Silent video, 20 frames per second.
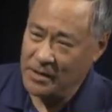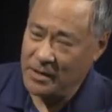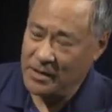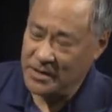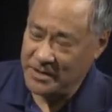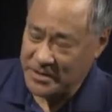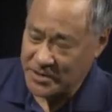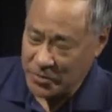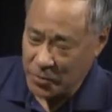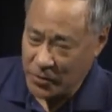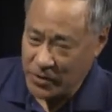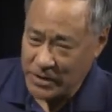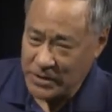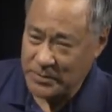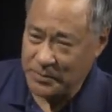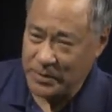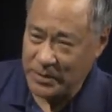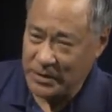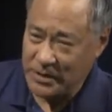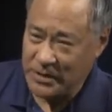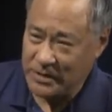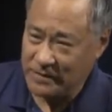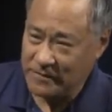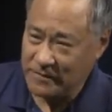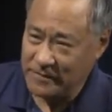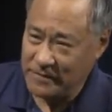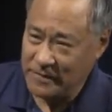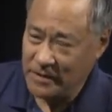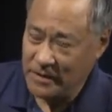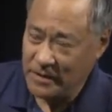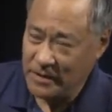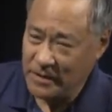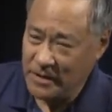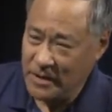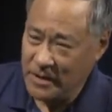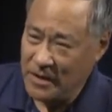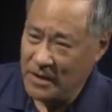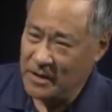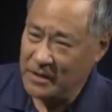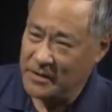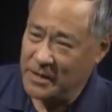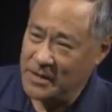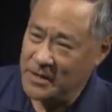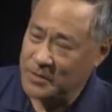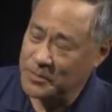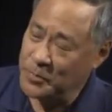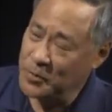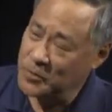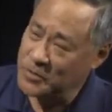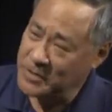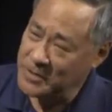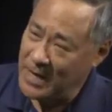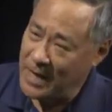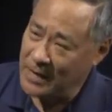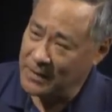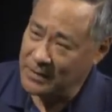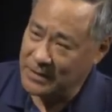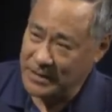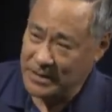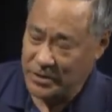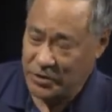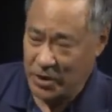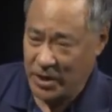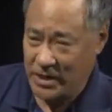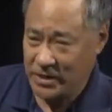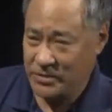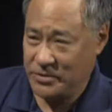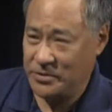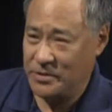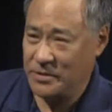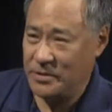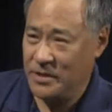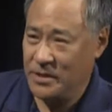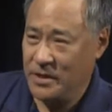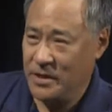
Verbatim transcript: Historians believe that his personality changed,